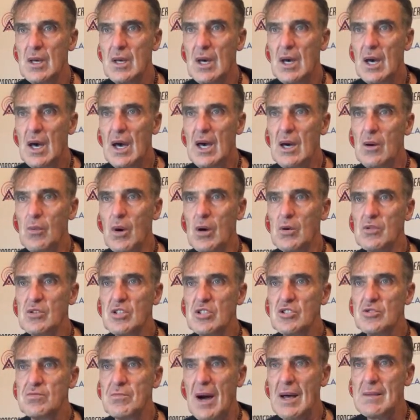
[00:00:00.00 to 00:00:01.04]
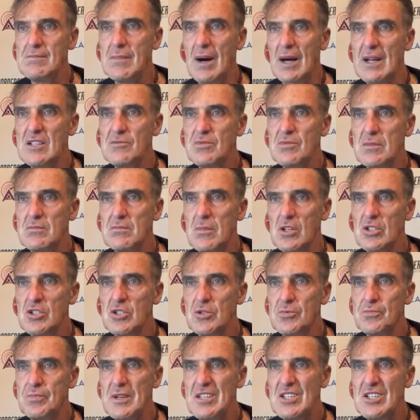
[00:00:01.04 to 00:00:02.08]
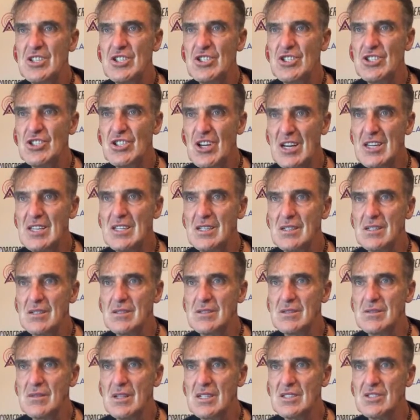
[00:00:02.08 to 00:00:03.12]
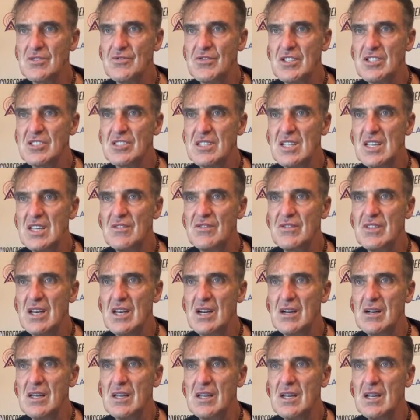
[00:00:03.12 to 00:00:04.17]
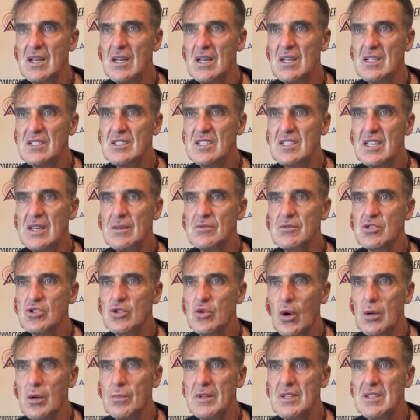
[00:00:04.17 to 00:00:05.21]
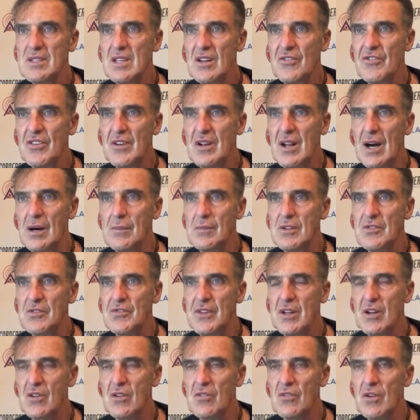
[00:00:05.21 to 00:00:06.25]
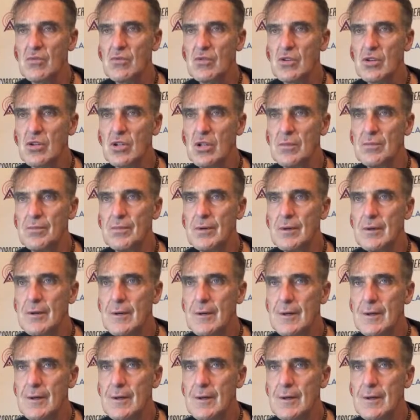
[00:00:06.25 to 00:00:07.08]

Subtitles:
it? Wilder's man management must be shite. That's for Steve Daly. Same squad, but different atmosphere around the club.